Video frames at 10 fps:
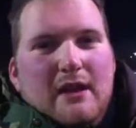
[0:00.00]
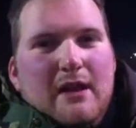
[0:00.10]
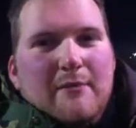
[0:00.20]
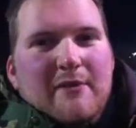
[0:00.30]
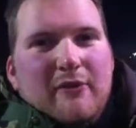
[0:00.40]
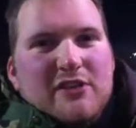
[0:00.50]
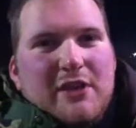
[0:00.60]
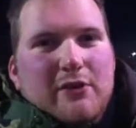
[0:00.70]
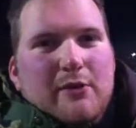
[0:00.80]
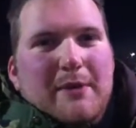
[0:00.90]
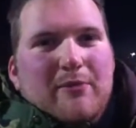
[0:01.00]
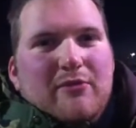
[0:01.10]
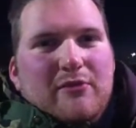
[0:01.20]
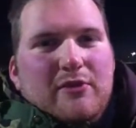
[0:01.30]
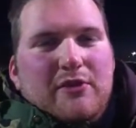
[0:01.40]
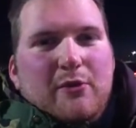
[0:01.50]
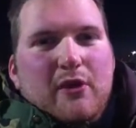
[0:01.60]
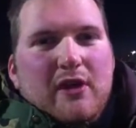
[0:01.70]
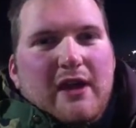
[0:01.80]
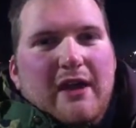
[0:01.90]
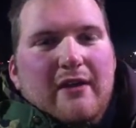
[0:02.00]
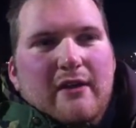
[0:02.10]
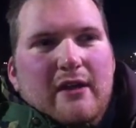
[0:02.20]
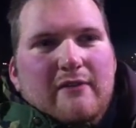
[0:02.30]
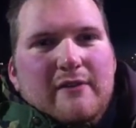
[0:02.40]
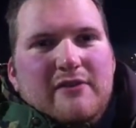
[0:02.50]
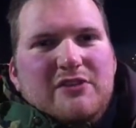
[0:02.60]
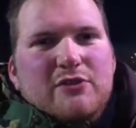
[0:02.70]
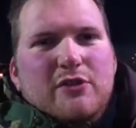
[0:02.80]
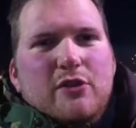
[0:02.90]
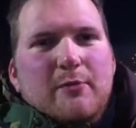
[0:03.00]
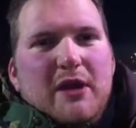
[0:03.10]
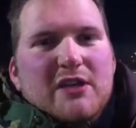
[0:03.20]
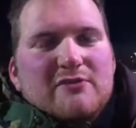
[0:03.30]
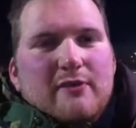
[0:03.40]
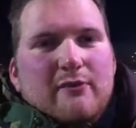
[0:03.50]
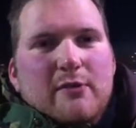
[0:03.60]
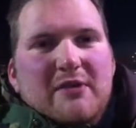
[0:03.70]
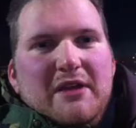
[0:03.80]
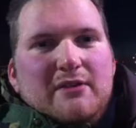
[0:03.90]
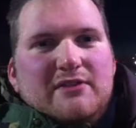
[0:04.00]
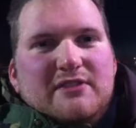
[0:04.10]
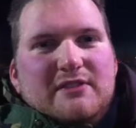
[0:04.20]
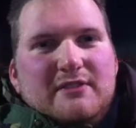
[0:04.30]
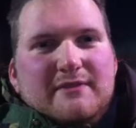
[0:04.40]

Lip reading: The first 100 people through the door got 52 coupons for free meals.